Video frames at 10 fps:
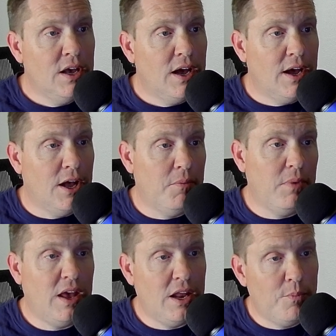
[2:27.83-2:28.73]
um,
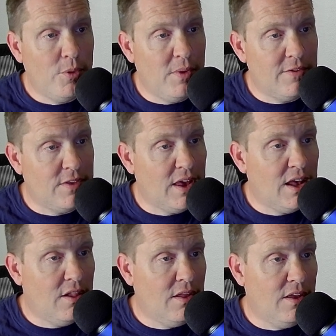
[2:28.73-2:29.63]
and implements the
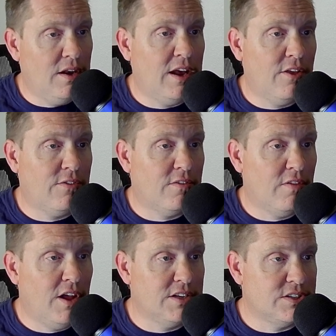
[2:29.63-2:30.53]
anal analysis
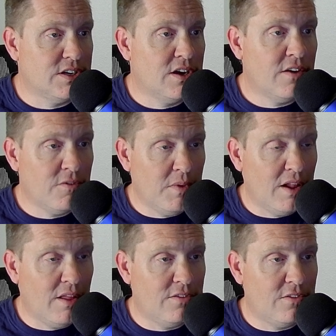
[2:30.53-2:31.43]
logic. Custom
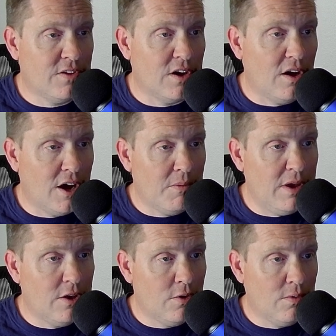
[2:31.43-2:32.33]
analyzers can
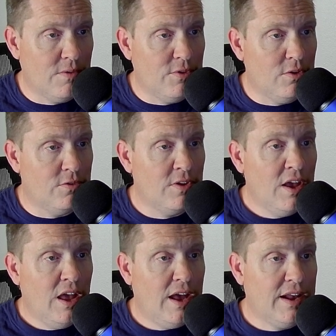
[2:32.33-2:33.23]
automate code reviews
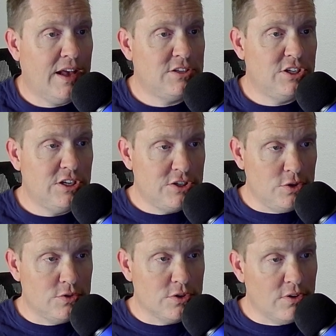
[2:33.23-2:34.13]
and catch
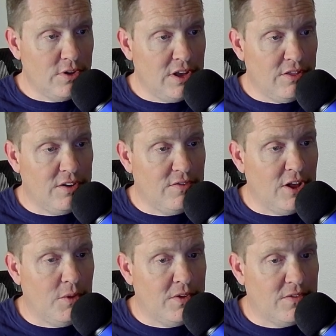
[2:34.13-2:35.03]
issues early in the
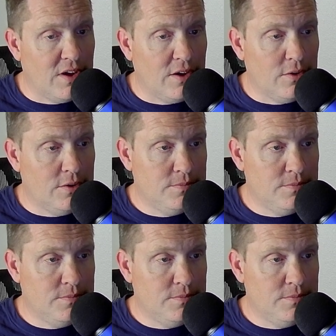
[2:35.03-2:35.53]
development cycle.